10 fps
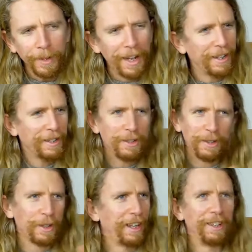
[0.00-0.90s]
and this is
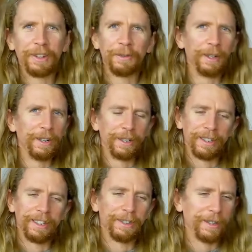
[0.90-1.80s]
just another one of
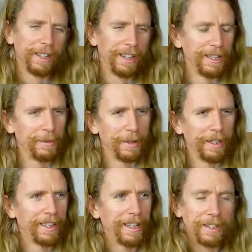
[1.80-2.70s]
those those lines, but
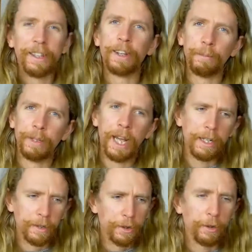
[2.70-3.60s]
it's it's, it's
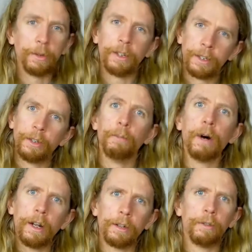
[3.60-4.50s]
updated to the to the
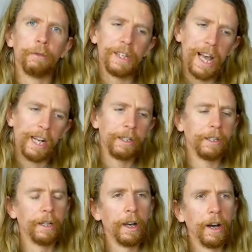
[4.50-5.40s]
modern
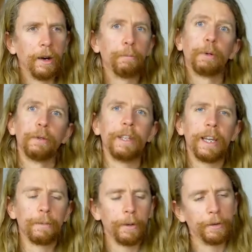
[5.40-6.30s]
reality of
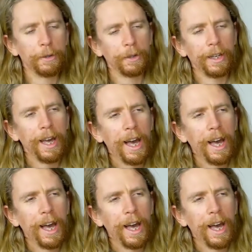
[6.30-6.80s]
prosaic poetry.